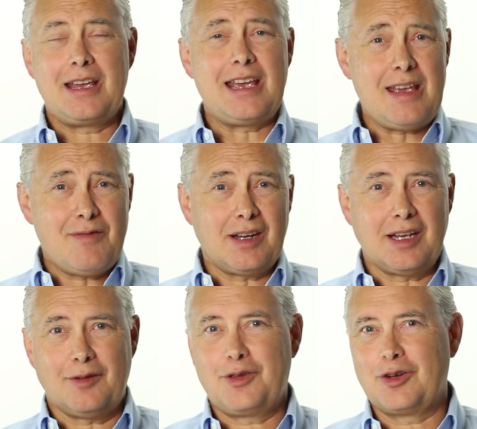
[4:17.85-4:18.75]
even
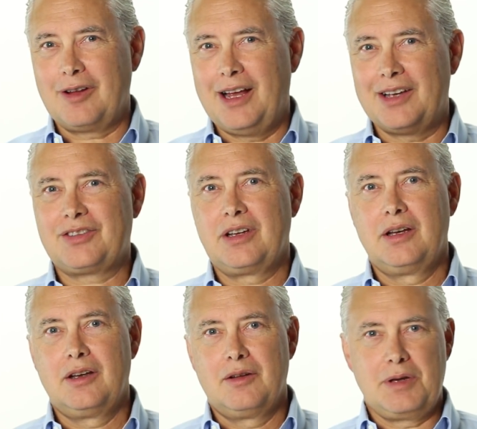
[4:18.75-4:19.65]
if there's less
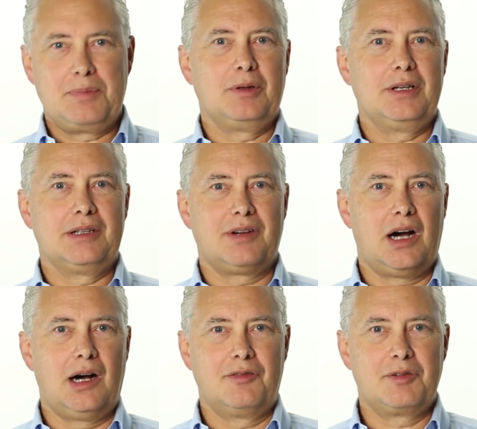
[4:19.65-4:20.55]
people
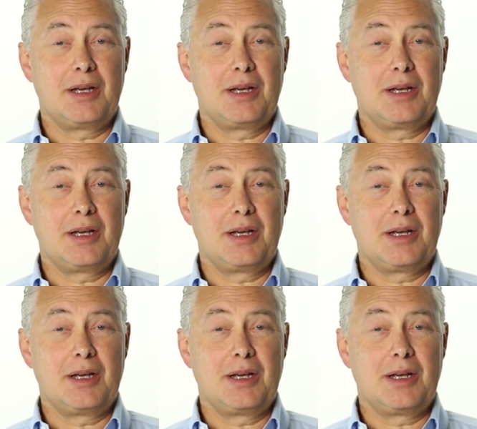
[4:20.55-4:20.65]
involved,